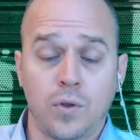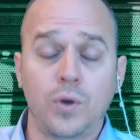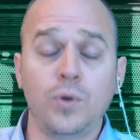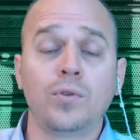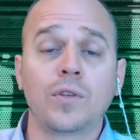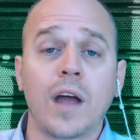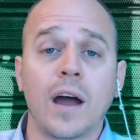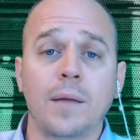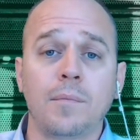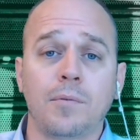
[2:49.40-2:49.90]

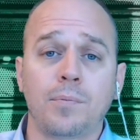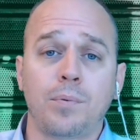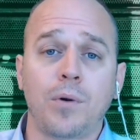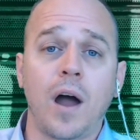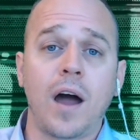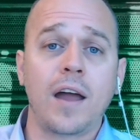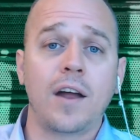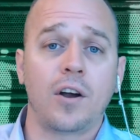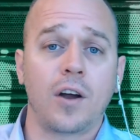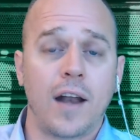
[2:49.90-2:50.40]
2 times
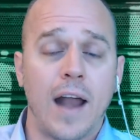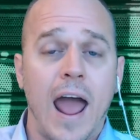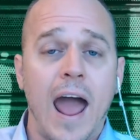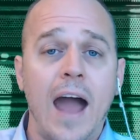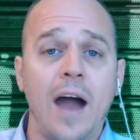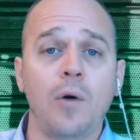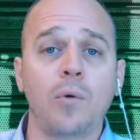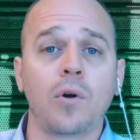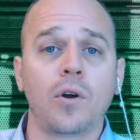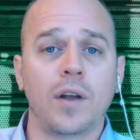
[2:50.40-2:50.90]
prior at
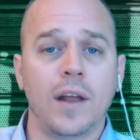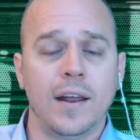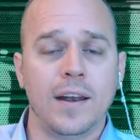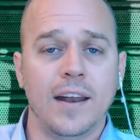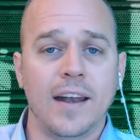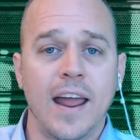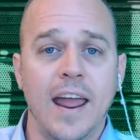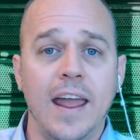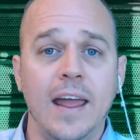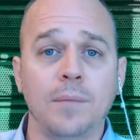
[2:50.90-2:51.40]
Howard and
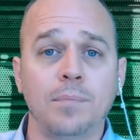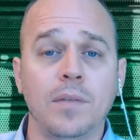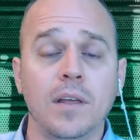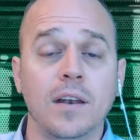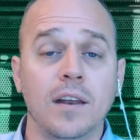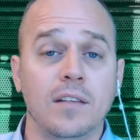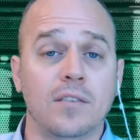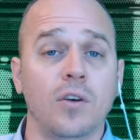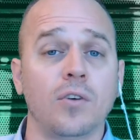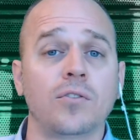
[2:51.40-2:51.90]
at
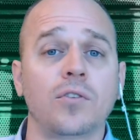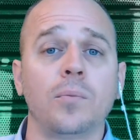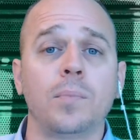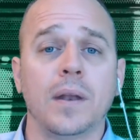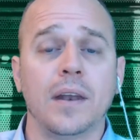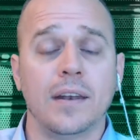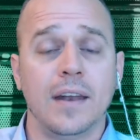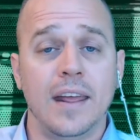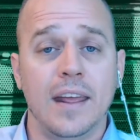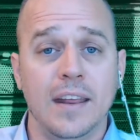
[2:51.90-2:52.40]
Hampton. He's also
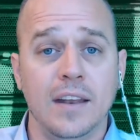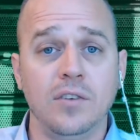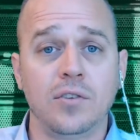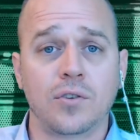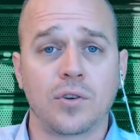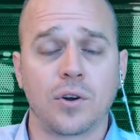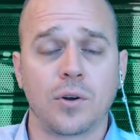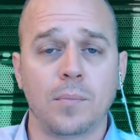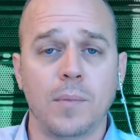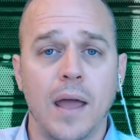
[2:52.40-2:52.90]
been an
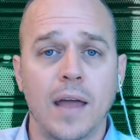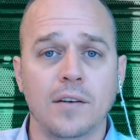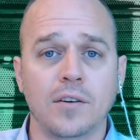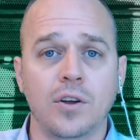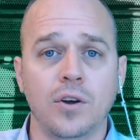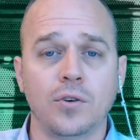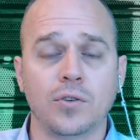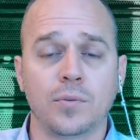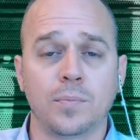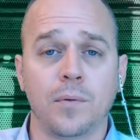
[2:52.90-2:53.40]
interim
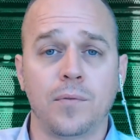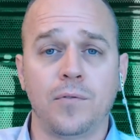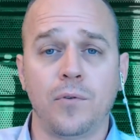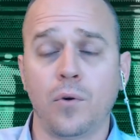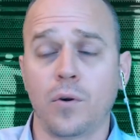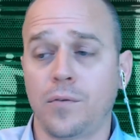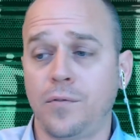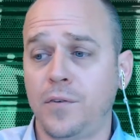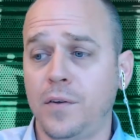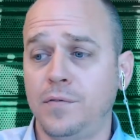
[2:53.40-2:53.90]
head coach
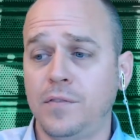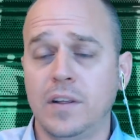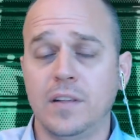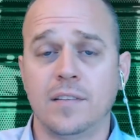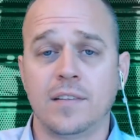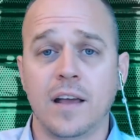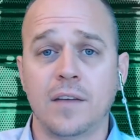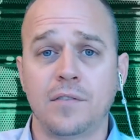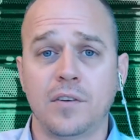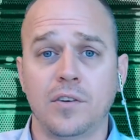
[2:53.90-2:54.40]
before,
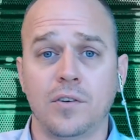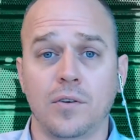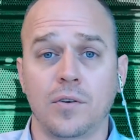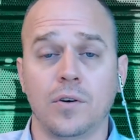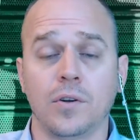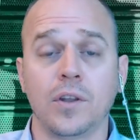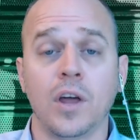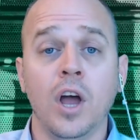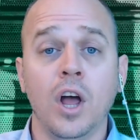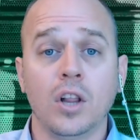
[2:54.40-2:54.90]

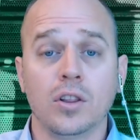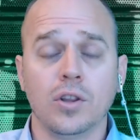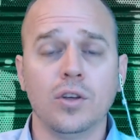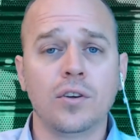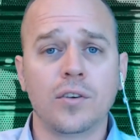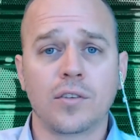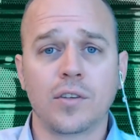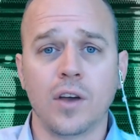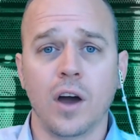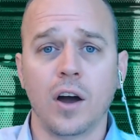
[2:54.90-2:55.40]
57-year-old,
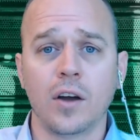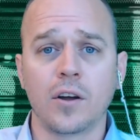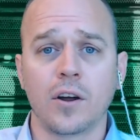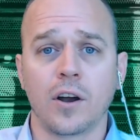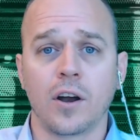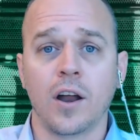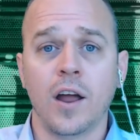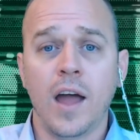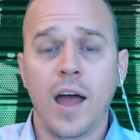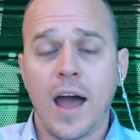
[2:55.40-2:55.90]
looks
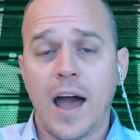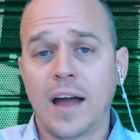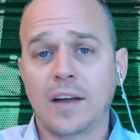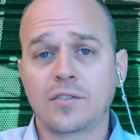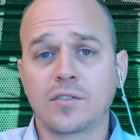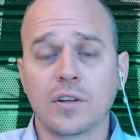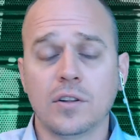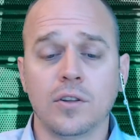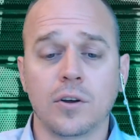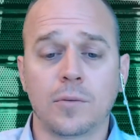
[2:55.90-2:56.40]
younger,
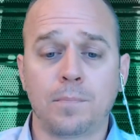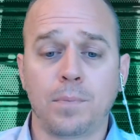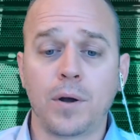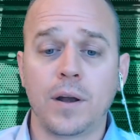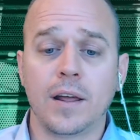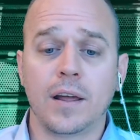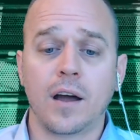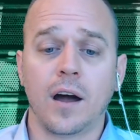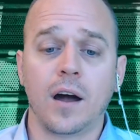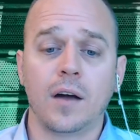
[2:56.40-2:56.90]
actually looked
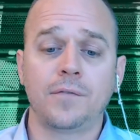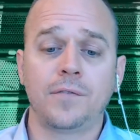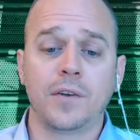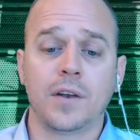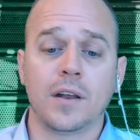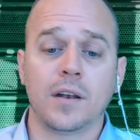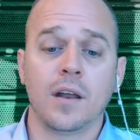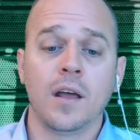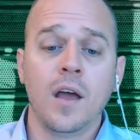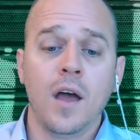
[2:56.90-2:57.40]
pretty
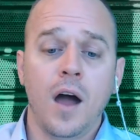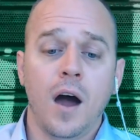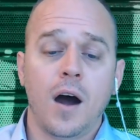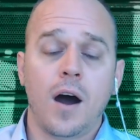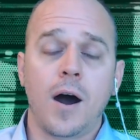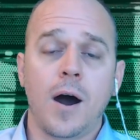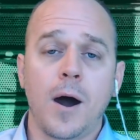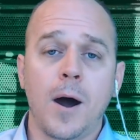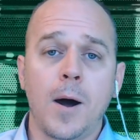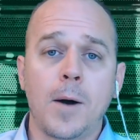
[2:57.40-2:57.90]
confident.
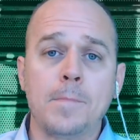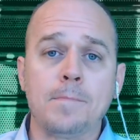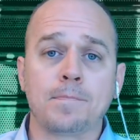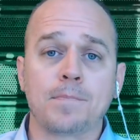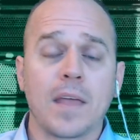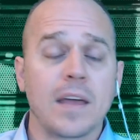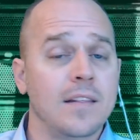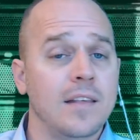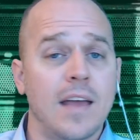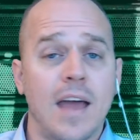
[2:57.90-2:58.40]

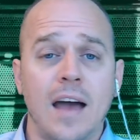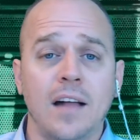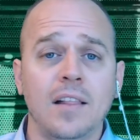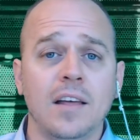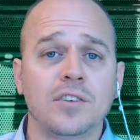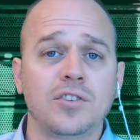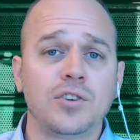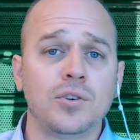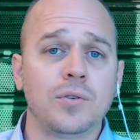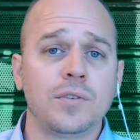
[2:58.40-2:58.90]

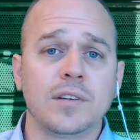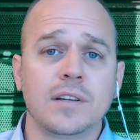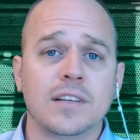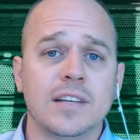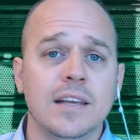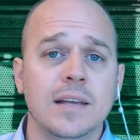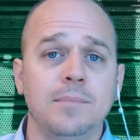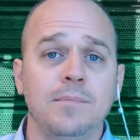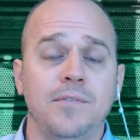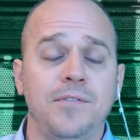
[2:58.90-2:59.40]
LSU is a
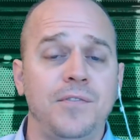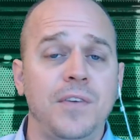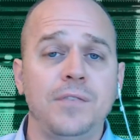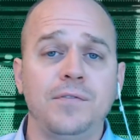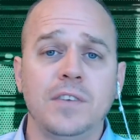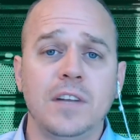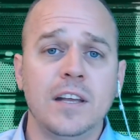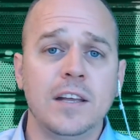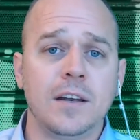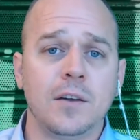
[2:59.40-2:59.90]
team
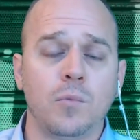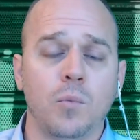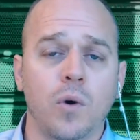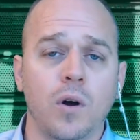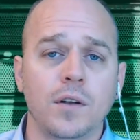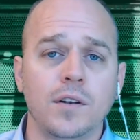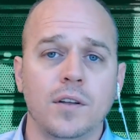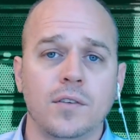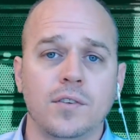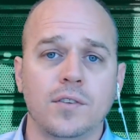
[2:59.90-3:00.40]

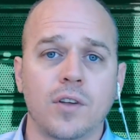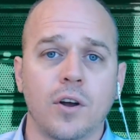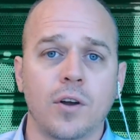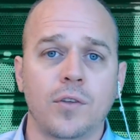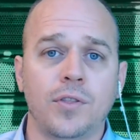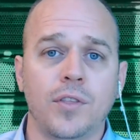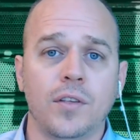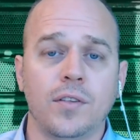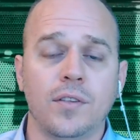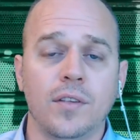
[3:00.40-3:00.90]
15-1 to
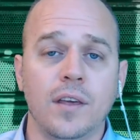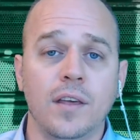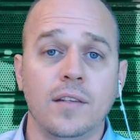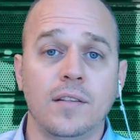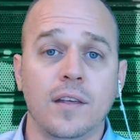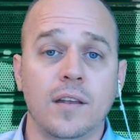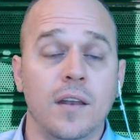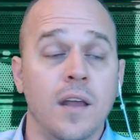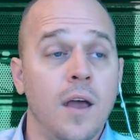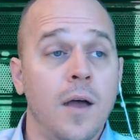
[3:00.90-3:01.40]
start the
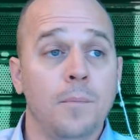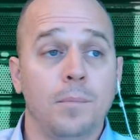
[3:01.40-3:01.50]
season,